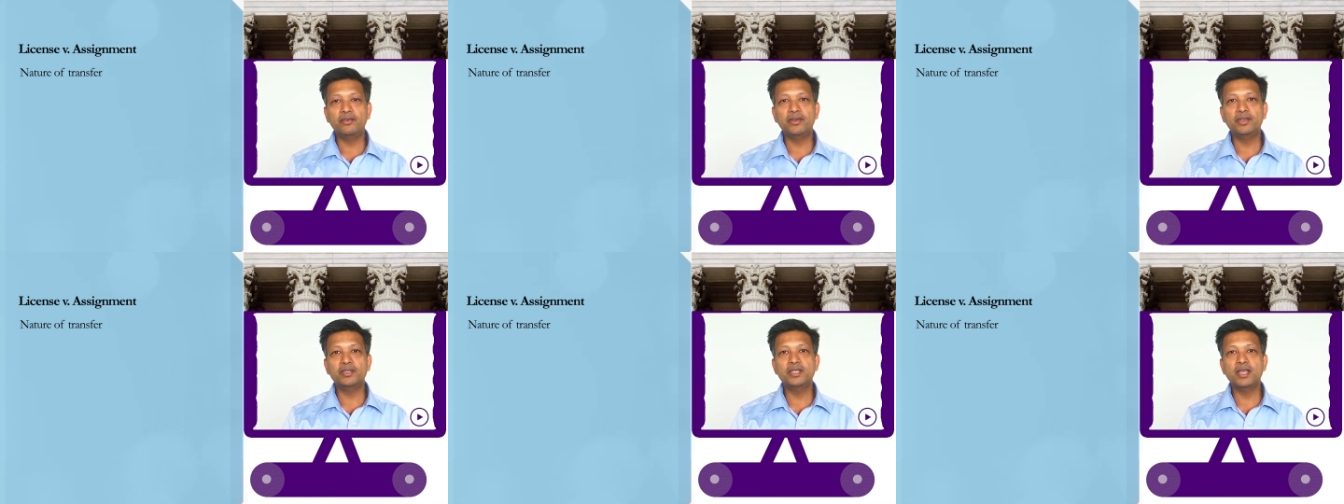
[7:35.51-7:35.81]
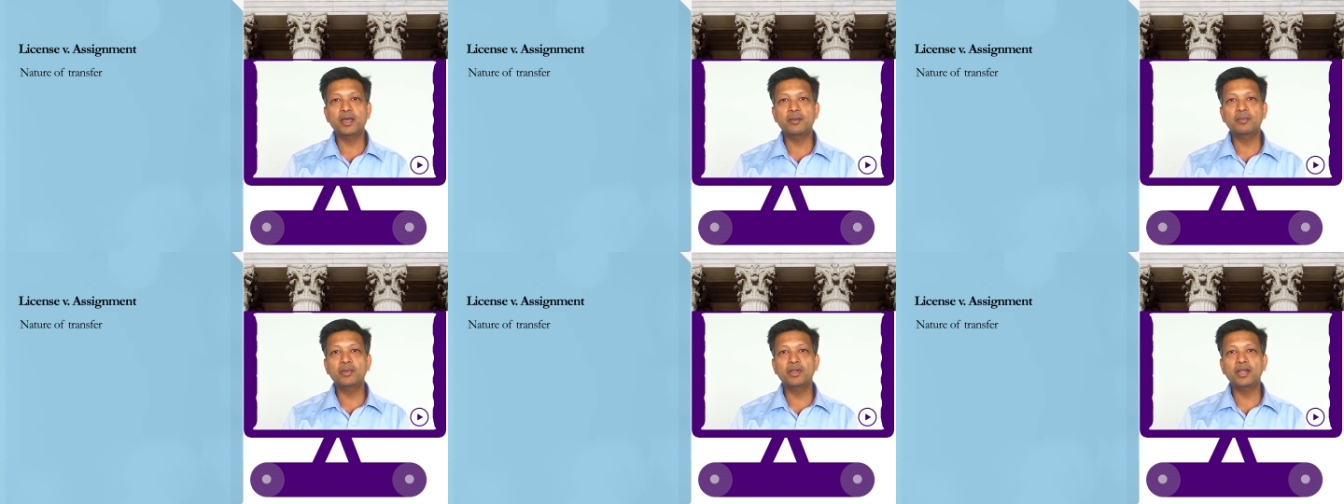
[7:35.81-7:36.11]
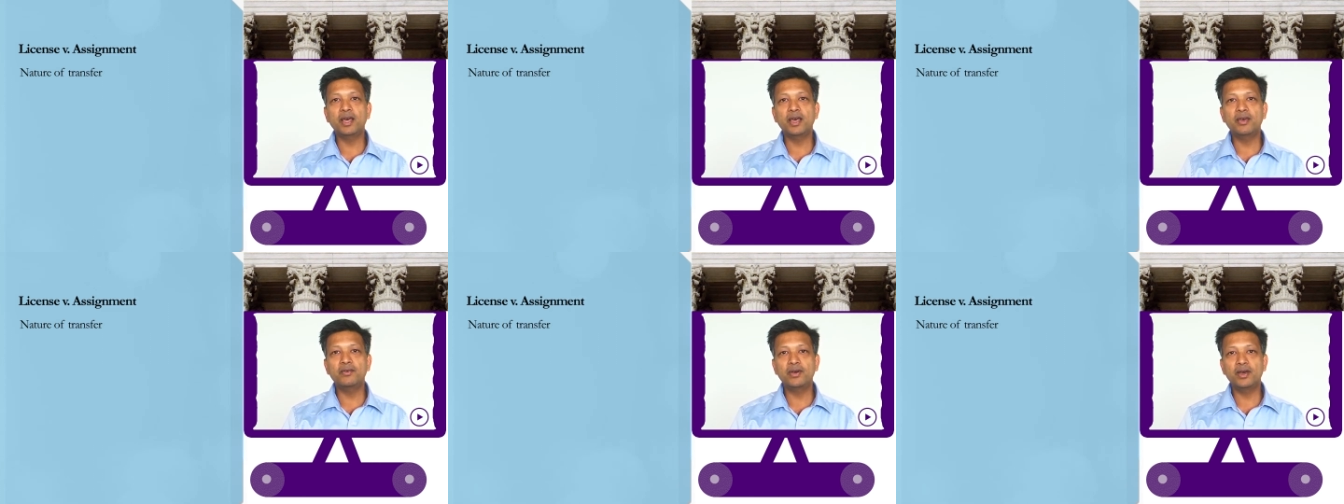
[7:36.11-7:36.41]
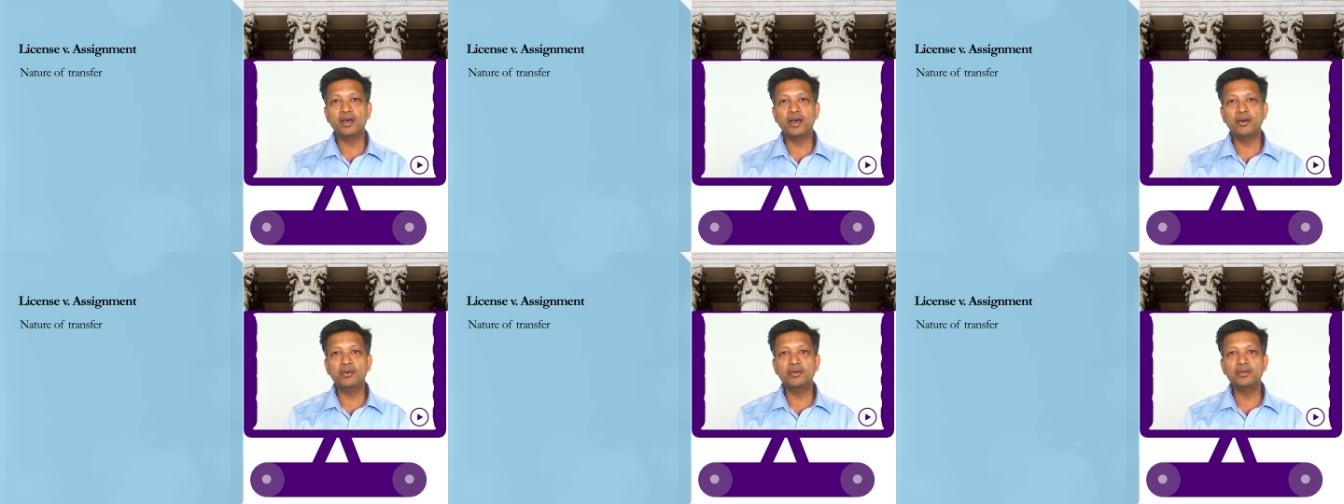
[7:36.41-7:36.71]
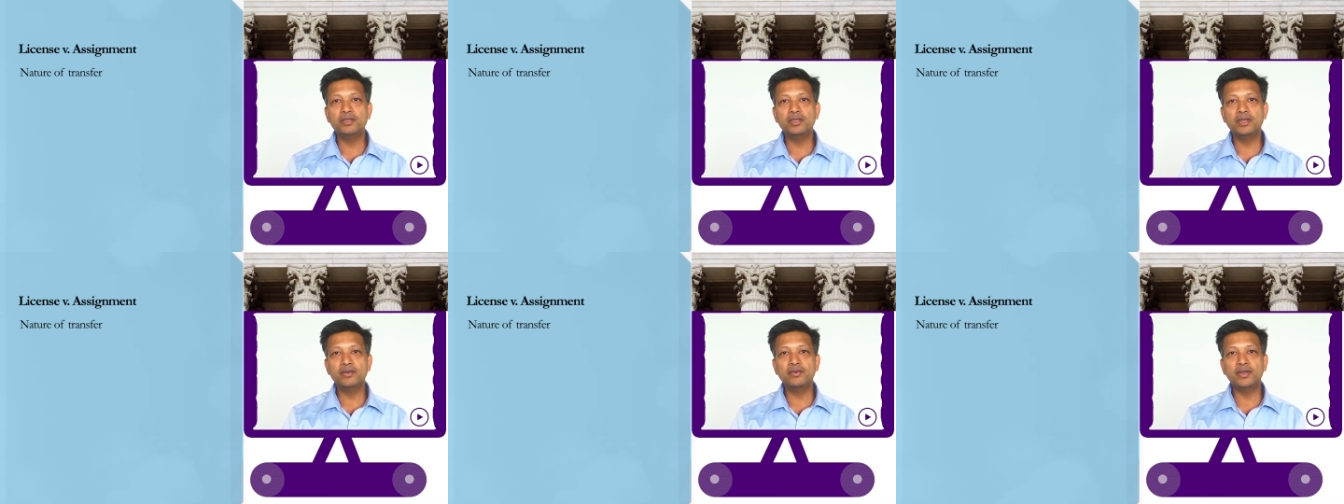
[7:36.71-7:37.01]
For example, I have a
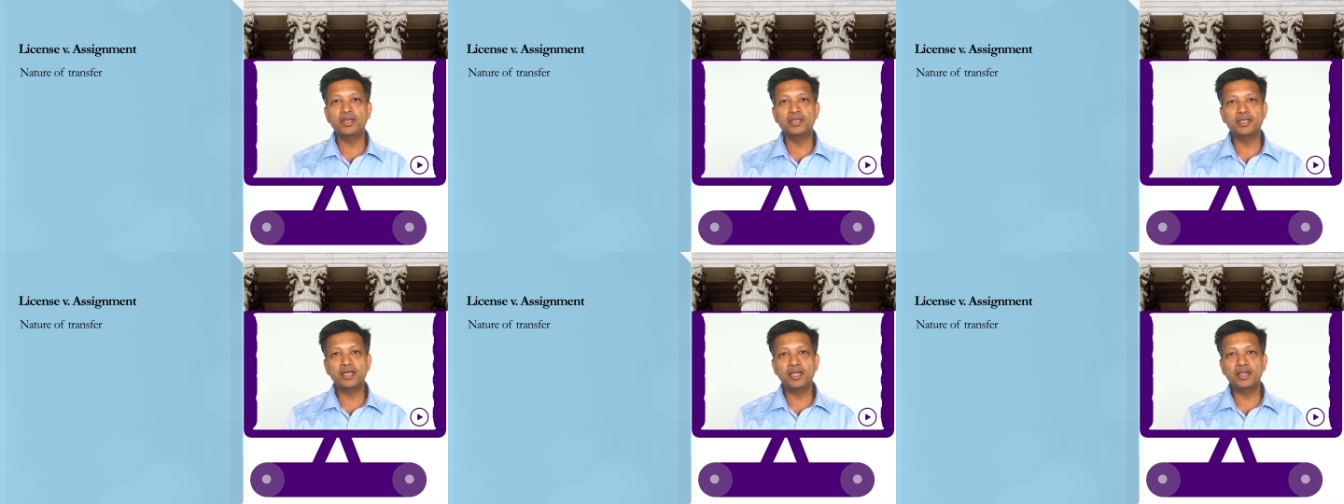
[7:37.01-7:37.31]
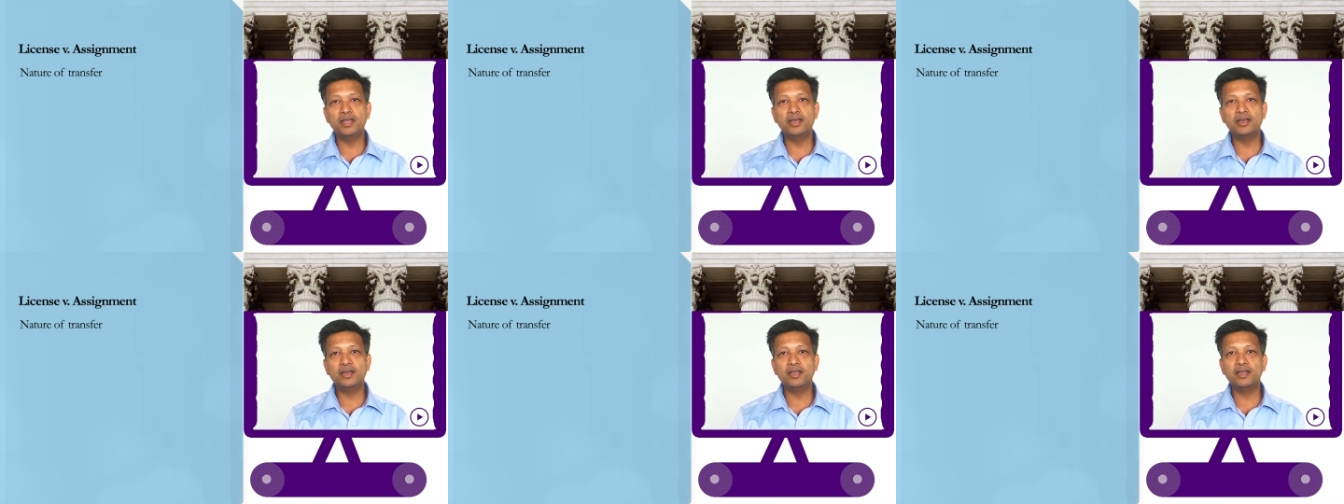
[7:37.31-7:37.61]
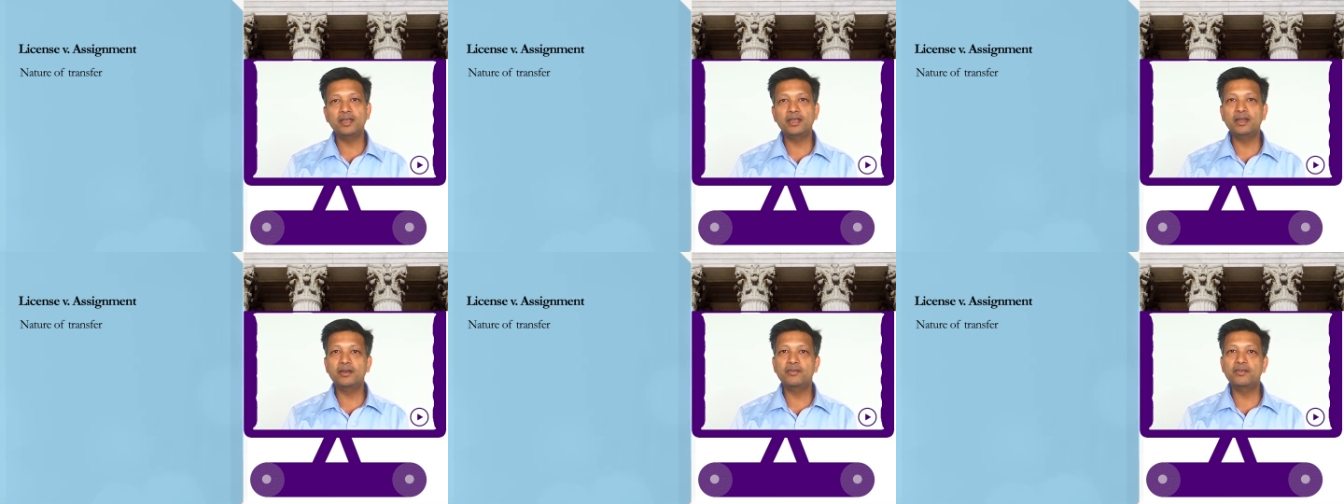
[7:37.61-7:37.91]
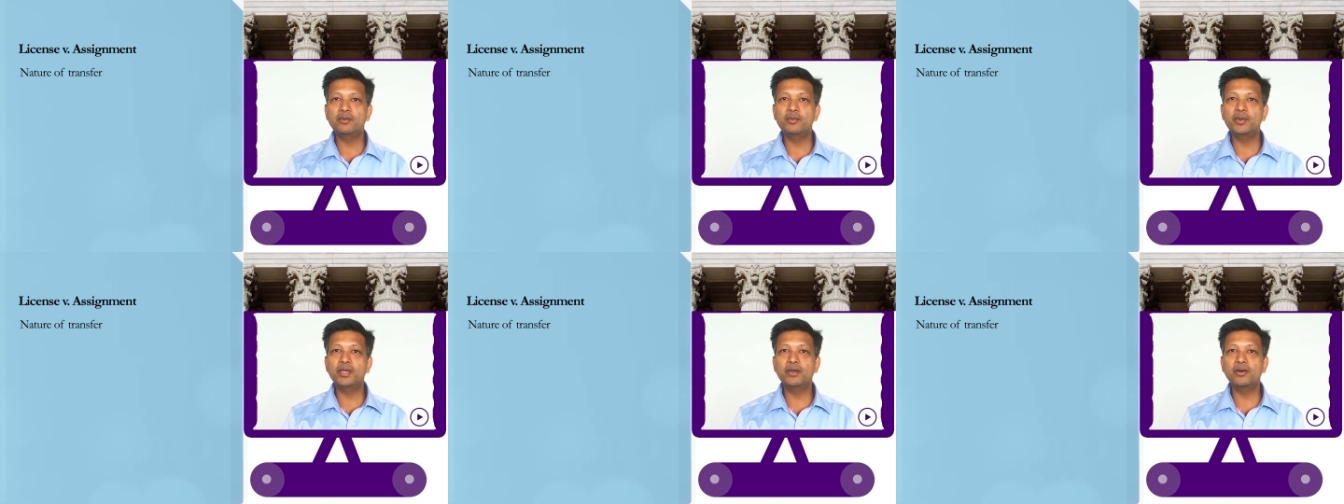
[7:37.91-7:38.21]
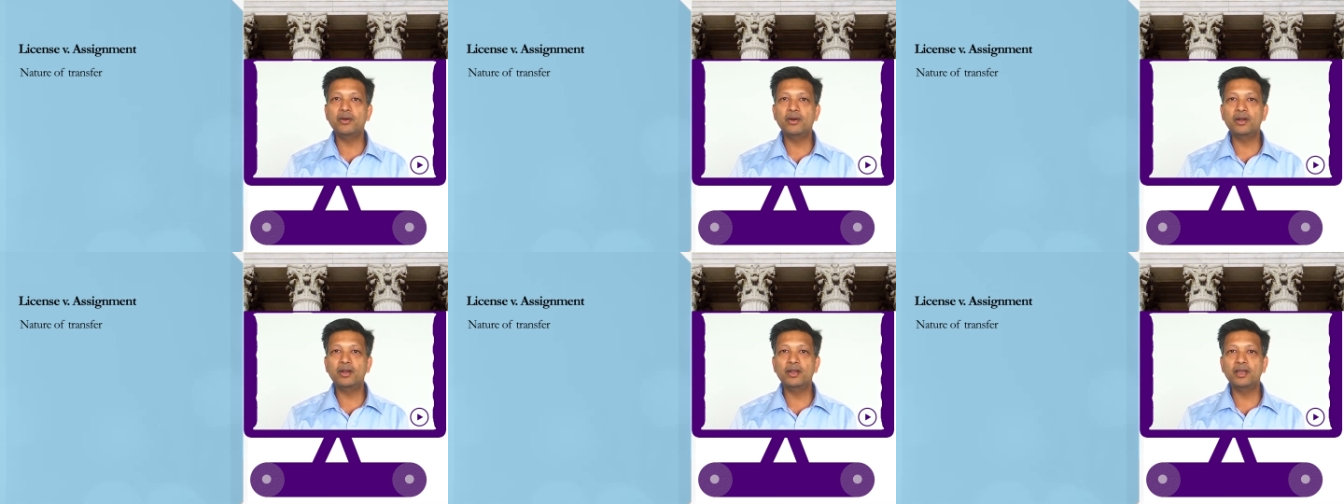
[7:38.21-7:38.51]
house, if I sell it, it will be
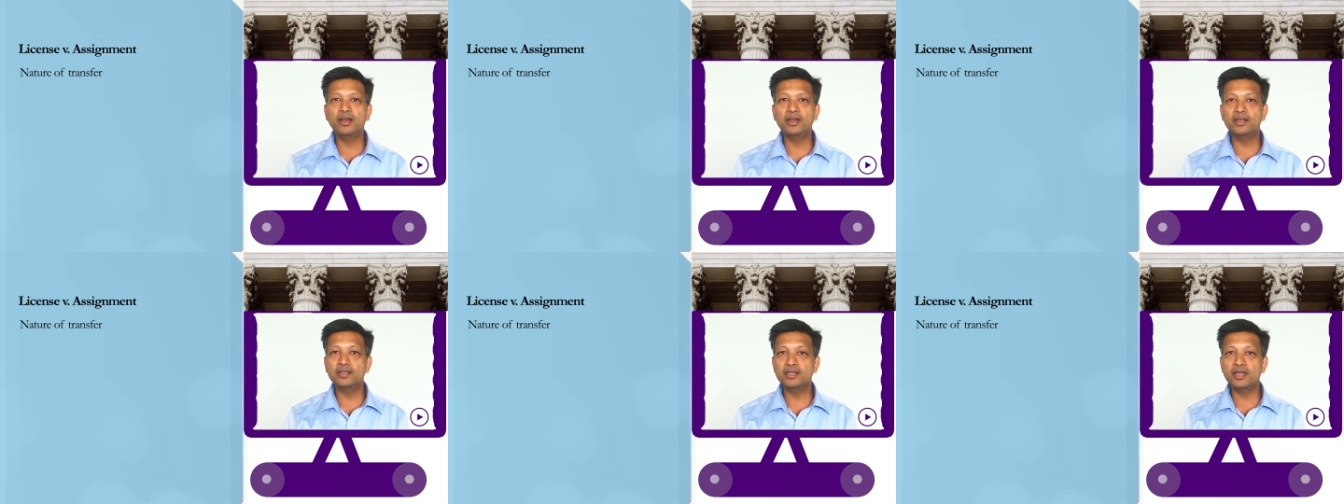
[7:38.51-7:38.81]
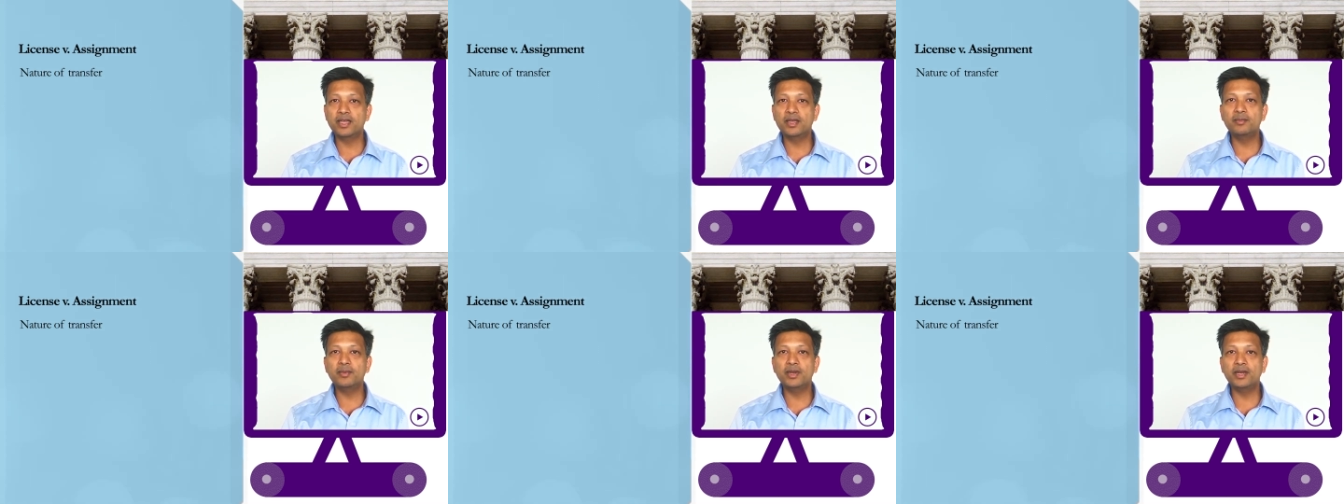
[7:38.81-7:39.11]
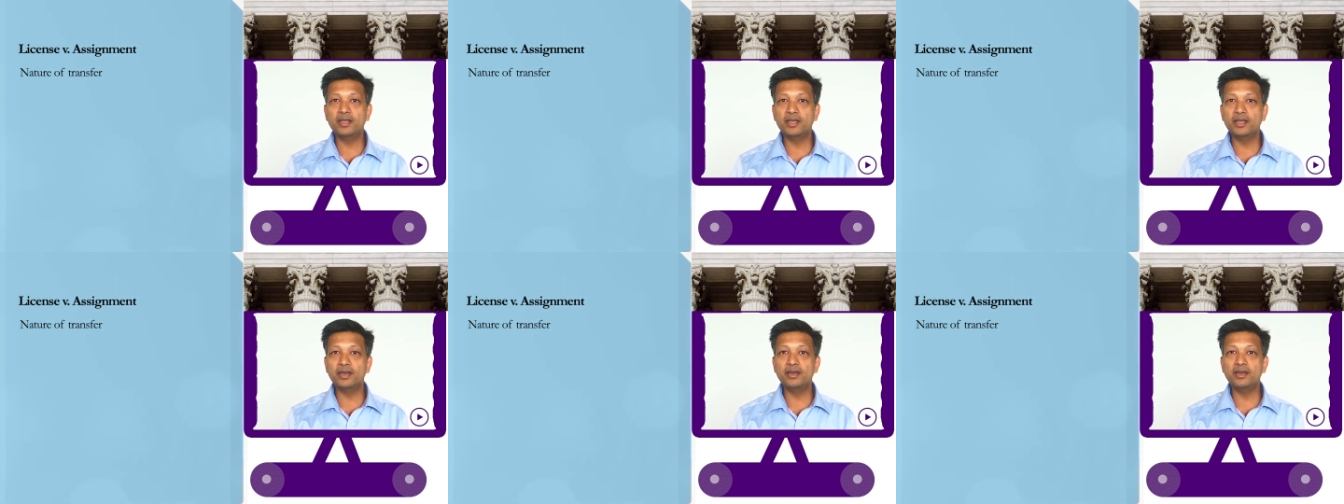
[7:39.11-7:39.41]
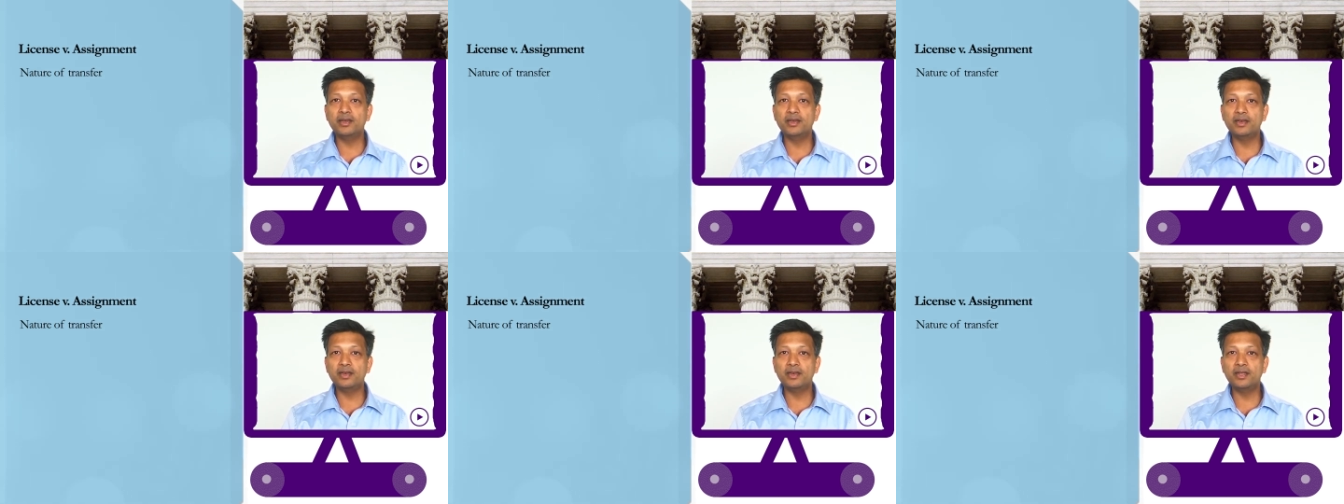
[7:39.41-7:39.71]
called an assignment in,